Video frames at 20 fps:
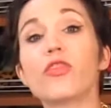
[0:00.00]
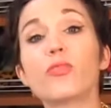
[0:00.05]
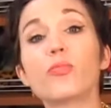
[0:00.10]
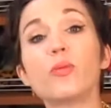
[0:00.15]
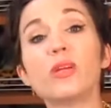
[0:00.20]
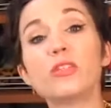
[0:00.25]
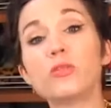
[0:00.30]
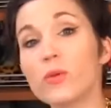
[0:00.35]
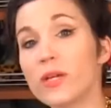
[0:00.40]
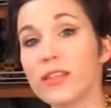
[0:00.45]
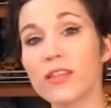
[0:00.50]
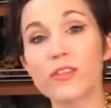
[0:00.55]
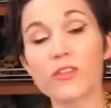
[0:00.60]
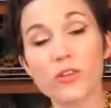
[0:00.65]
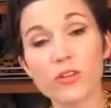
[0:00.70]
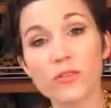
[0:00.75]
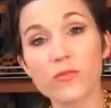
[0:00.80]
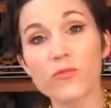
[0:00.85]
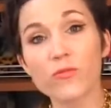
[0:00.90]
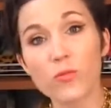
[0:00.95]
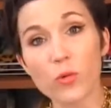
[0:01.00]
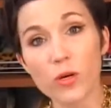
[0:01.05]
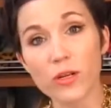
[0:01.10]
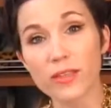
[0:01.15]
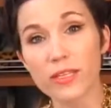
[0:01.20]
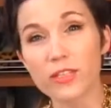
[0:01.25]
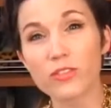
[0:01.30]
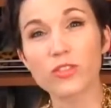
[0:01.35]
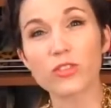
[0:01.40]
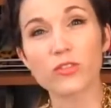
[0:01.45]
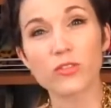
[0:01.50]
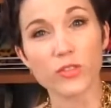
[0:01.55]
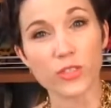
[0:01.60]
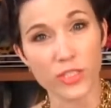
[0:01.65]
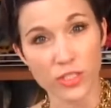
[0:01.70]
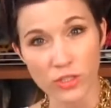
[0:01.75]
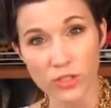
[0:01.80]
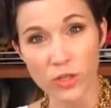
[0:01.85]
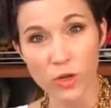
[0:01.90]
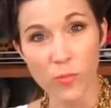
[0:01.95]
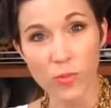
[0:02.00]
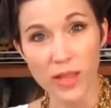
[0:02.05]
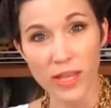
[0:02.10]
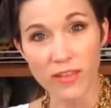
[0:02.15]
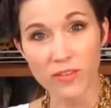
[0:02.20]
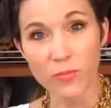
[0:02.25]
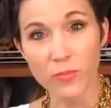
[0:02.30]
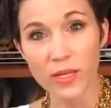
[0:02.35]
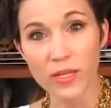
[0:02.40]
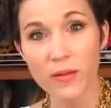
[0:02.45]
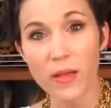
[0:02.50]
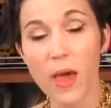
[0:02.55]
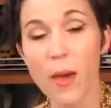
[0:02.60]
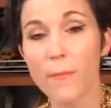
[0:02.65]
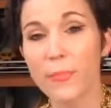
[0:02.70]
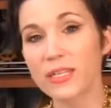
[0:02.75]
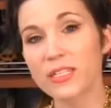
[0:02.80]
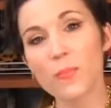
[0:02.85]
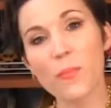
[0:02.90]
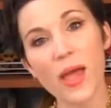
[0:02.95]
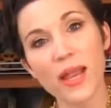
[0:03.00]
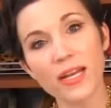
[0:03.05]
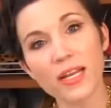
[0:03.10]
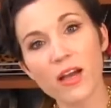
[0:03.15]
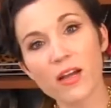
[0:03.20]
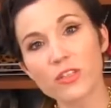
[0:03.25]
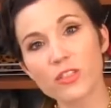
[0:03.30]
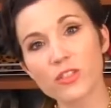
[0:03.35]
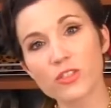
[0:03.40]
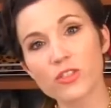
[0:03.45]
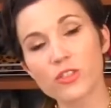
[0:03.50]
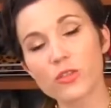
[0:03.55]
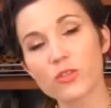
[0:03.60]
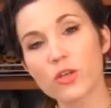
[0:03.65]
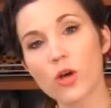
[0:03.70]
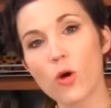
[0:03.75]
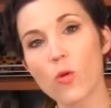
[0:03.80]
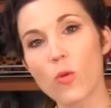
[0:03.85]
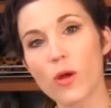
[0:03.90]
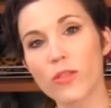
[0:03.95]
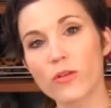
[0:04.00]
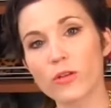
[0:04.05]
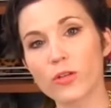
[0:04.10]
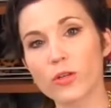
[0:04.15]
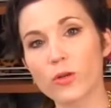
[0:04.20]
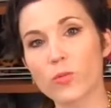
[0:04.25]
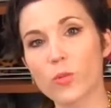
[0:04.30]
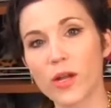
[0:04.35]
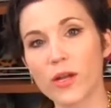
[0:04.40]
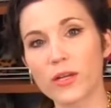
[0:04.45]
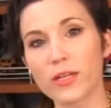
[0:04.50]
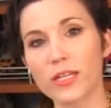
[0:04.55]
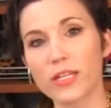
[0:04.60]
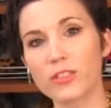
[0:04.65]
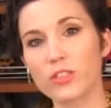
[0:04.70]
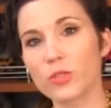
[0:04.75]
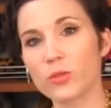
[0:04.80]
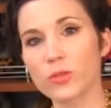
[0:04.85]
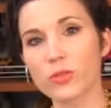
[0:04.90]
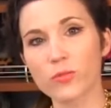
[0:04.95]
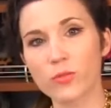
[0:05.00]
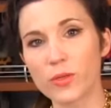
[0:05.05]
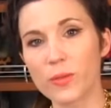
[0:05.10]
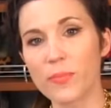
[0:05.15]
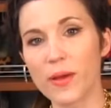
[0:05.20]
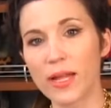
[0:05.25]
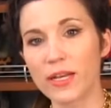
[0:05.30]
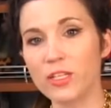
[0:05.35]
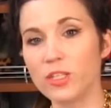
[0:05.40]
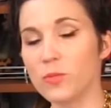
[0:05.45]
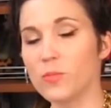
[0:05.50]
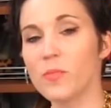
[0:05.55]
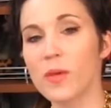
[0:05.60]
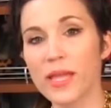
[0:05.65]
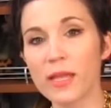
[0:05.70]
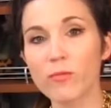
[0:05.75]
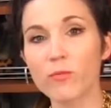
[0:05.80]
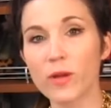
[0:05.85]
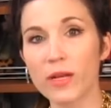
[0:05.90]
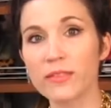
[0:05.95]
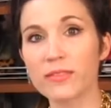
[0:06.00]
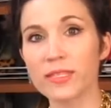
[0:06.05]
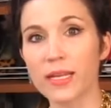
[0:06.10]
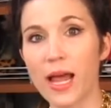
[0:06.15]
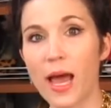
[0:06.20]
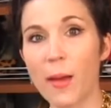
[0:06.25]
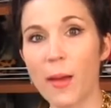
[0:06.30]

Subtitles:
between the 3rd and 4th is your traditional placement, but depending on your suit coat, whether you're wearing a 2 or 3 button, you may raise it